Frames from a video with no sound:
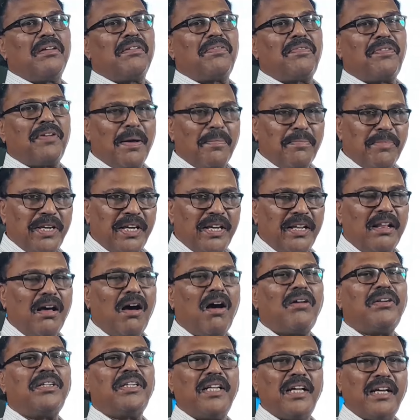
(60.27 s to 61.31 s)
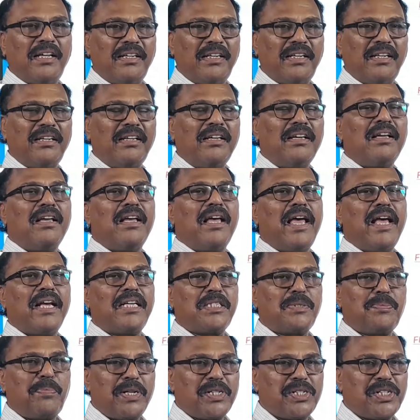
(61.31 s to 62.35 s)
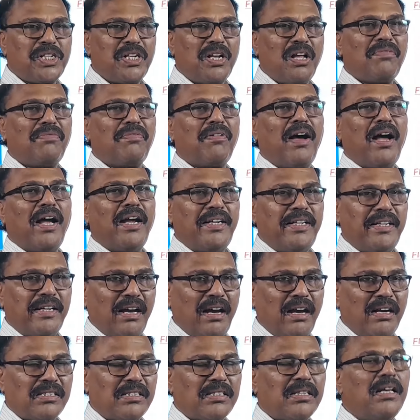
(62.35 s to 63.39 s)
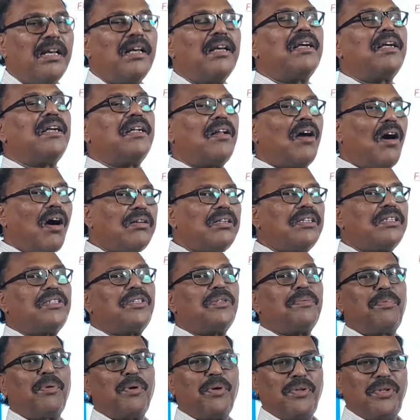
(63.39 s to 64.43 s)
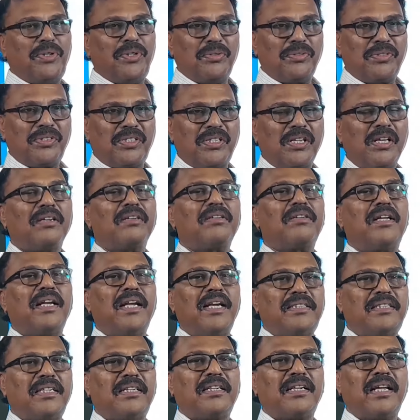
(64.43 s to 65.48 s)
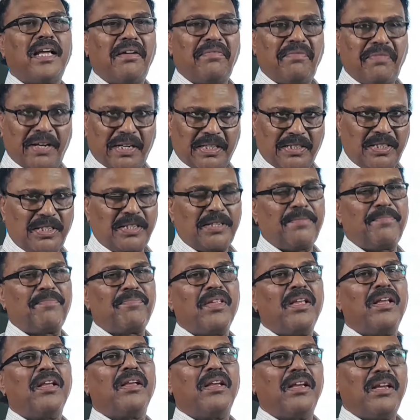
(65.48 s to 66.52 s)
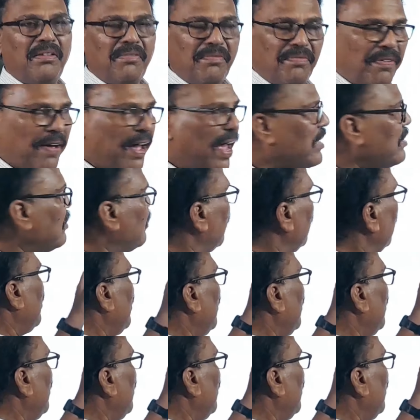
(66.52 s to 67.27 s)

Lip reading: from an ordinary expression of ideas in order to produce greater effect. In fact,